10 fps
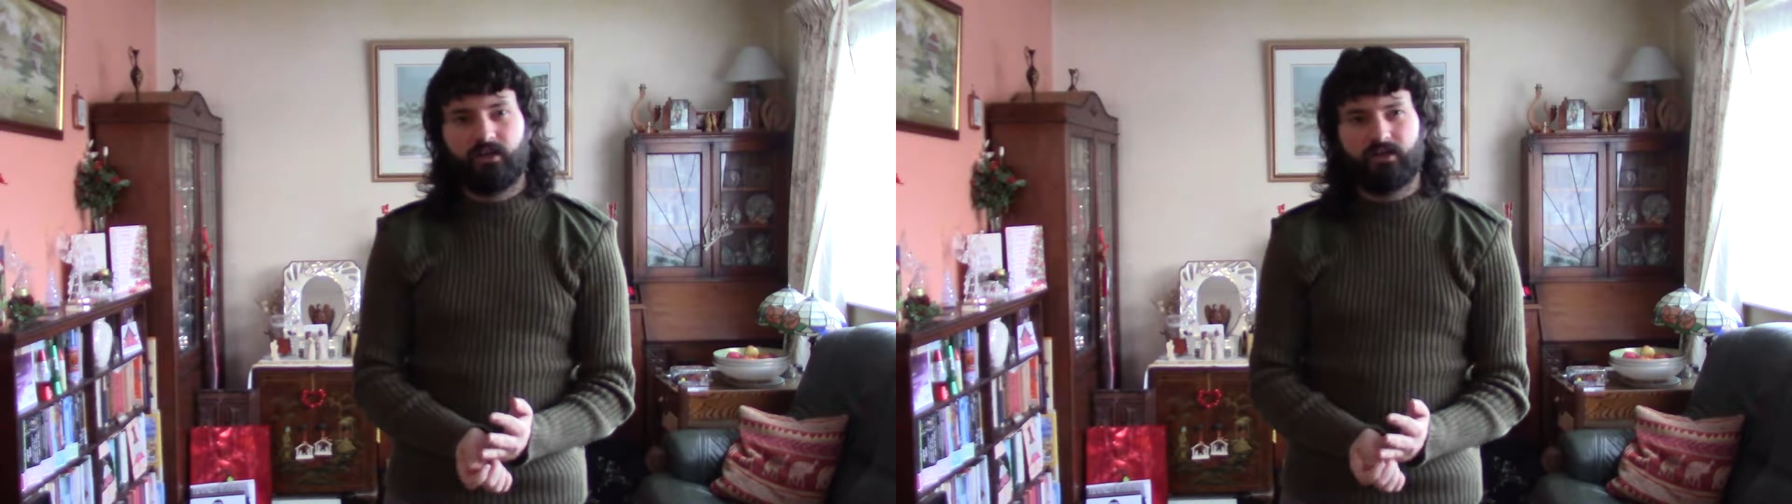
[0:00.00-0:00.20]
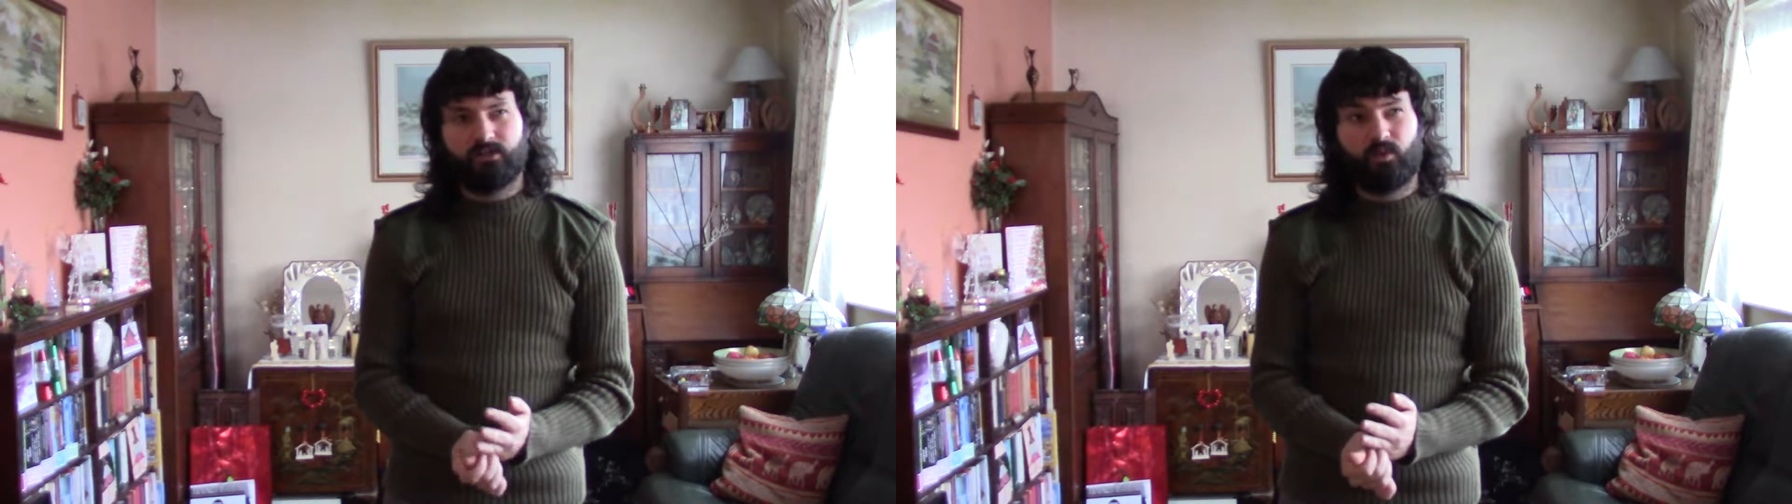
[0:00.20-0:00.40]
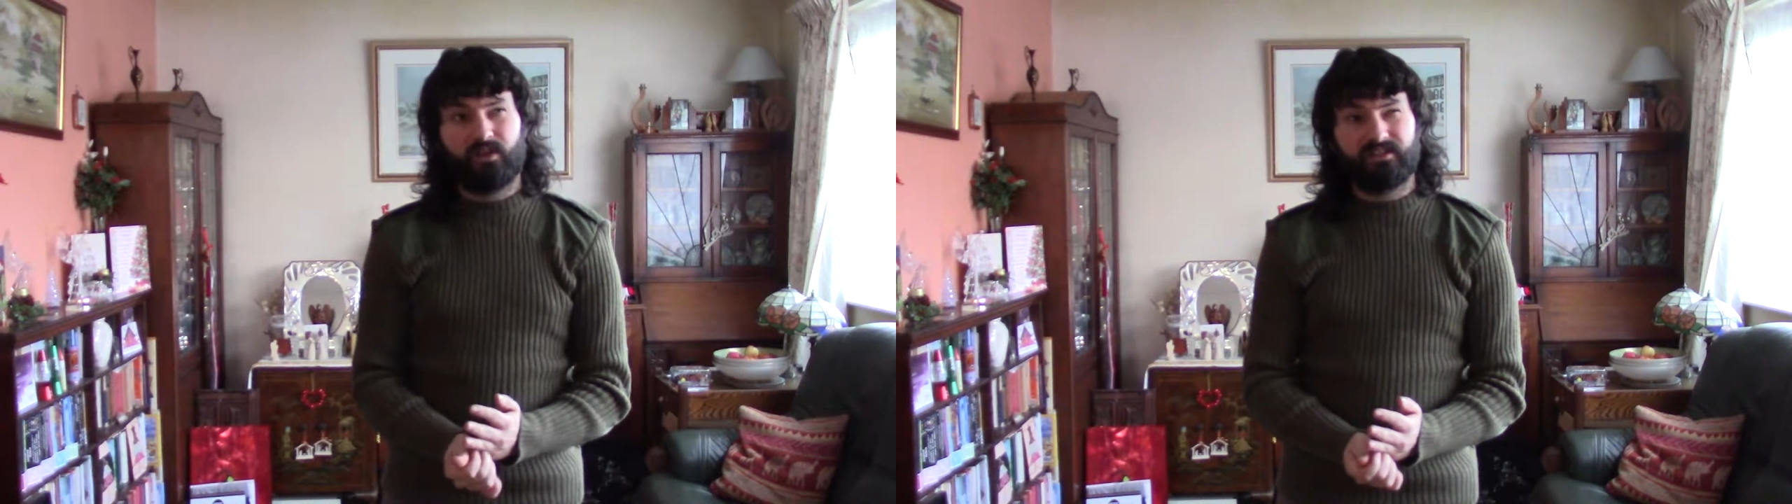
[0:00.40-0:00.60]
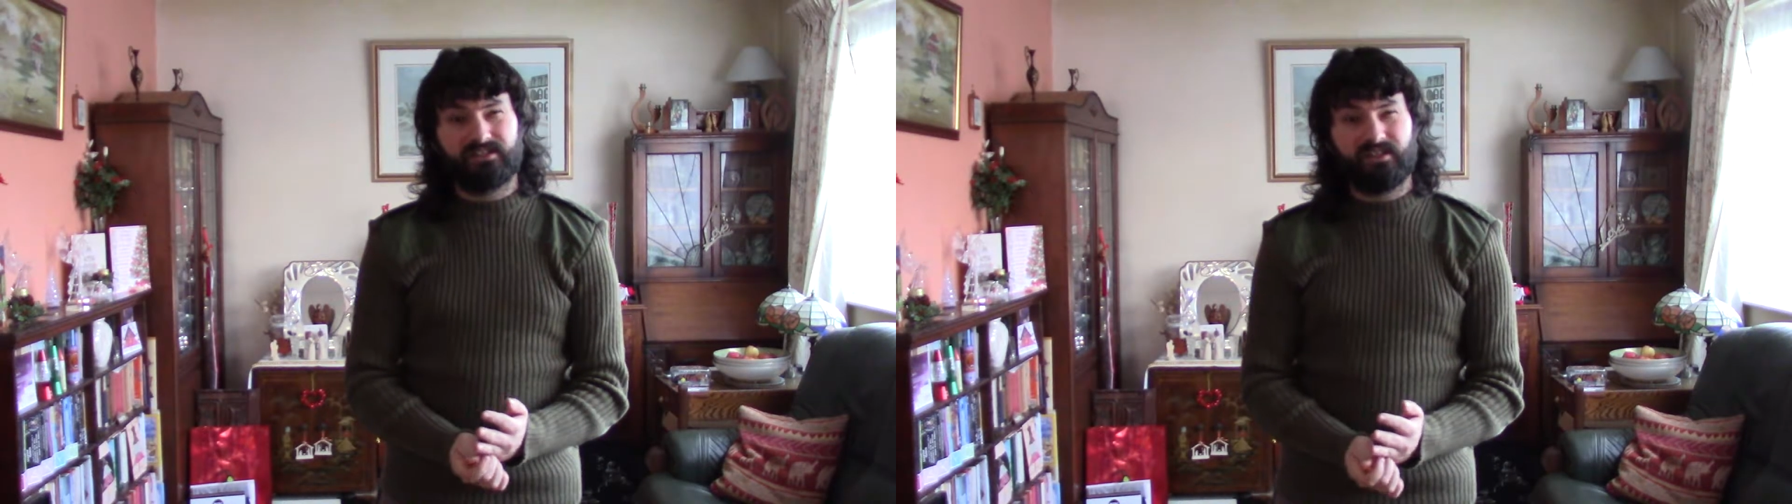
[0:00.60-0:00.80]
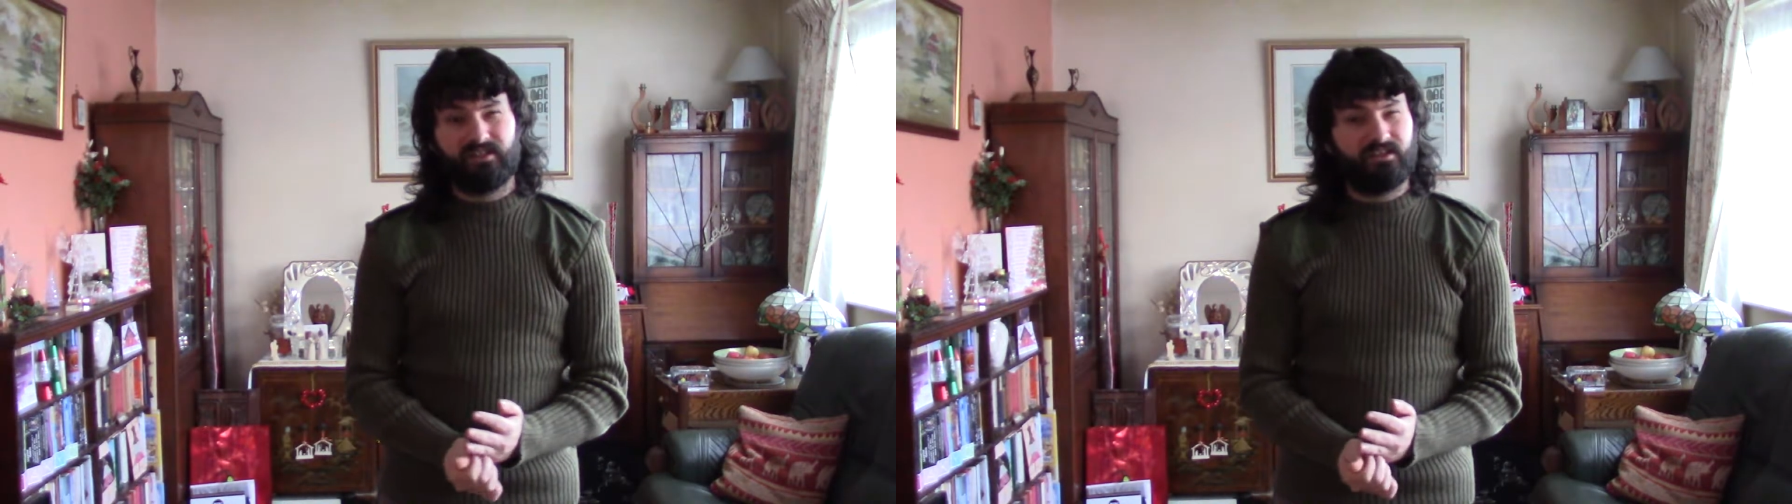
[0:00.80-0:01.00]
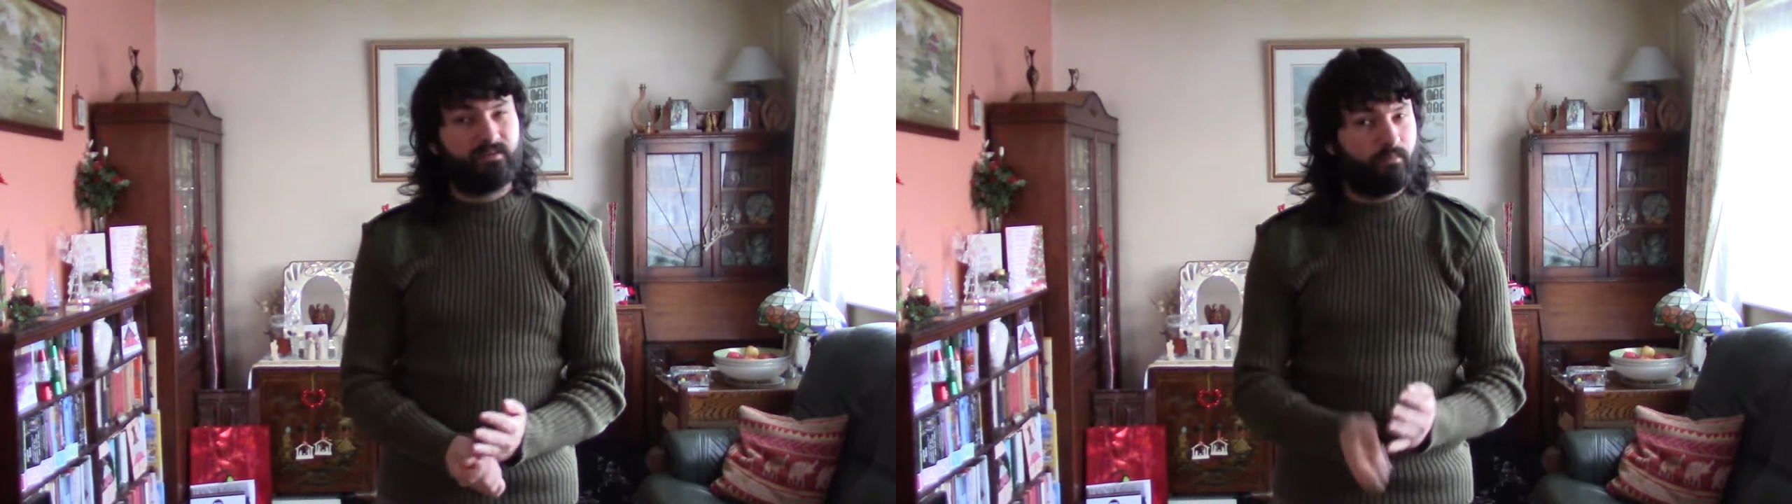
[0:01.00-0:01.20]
as well as the